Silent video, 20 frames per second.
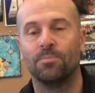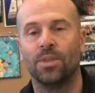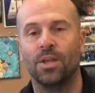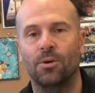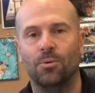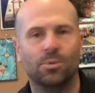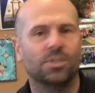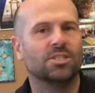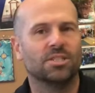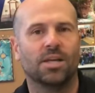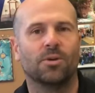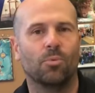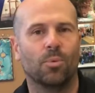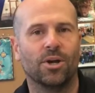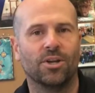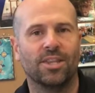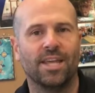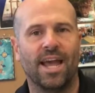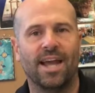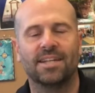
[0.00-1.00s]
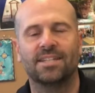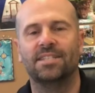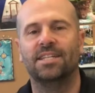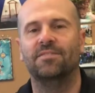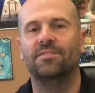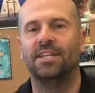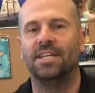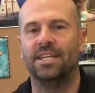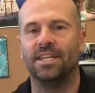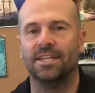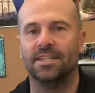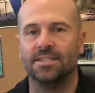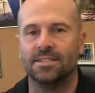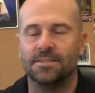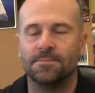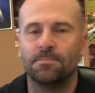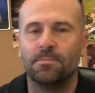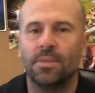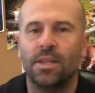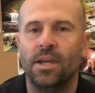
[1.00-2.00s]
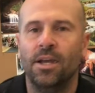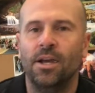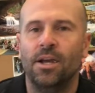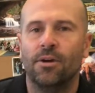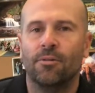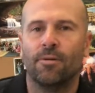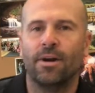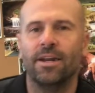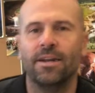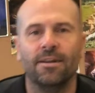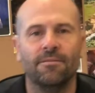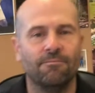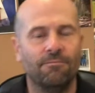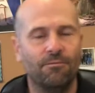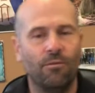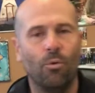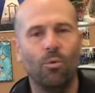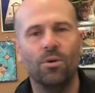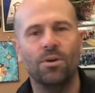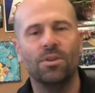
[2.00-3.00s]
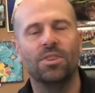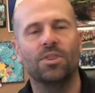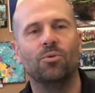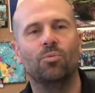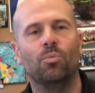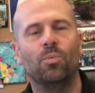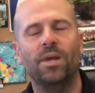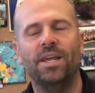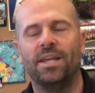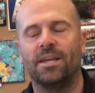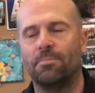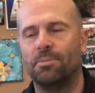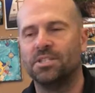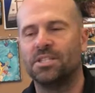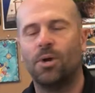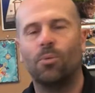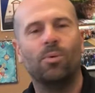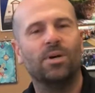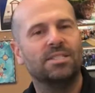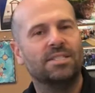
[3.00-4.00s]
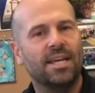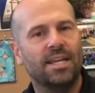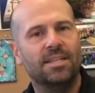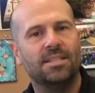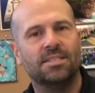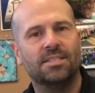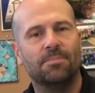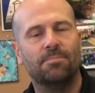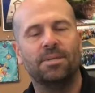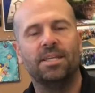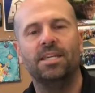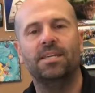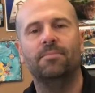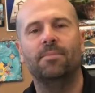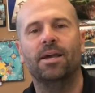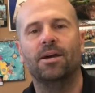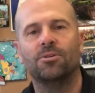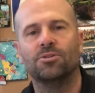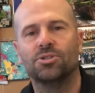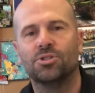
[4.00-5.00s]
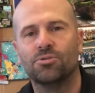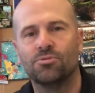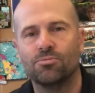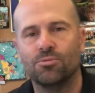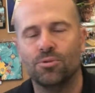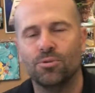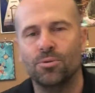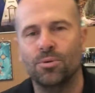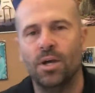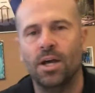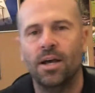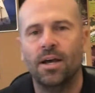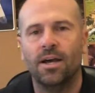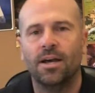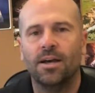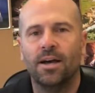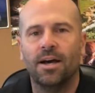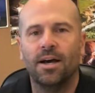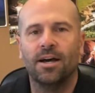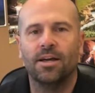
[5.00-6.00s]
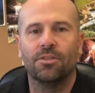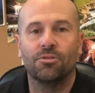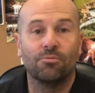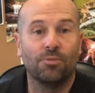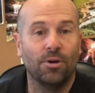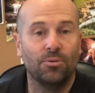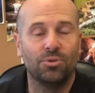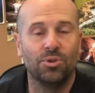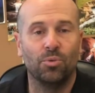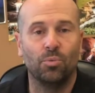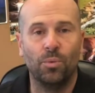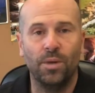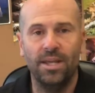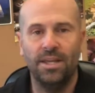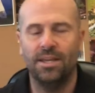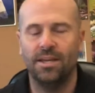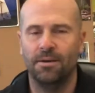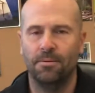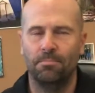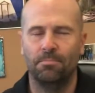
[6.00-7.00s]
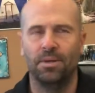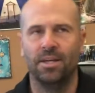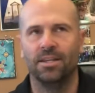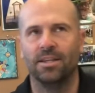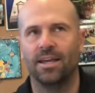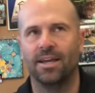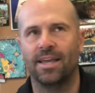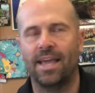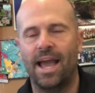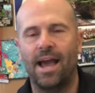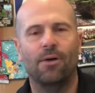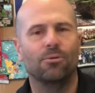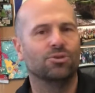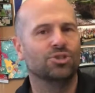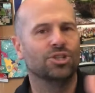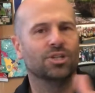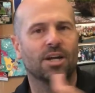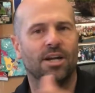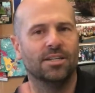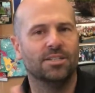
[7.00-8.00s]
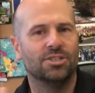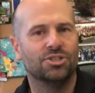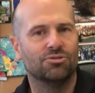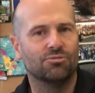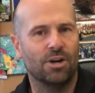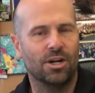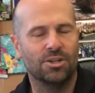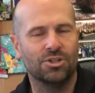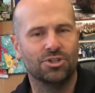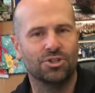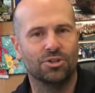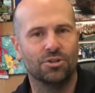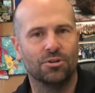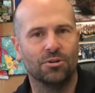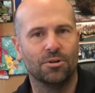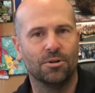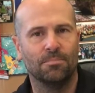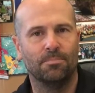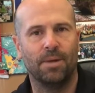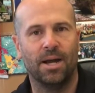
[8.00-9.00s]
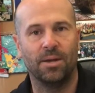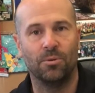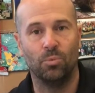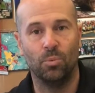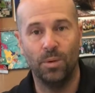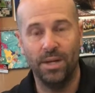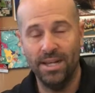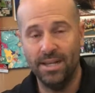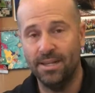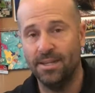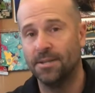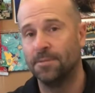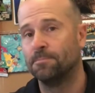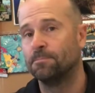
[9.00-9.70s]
which is like where the activity is, right? And for the week, because I was getting some emails throughout the week being like, how should I structure my week?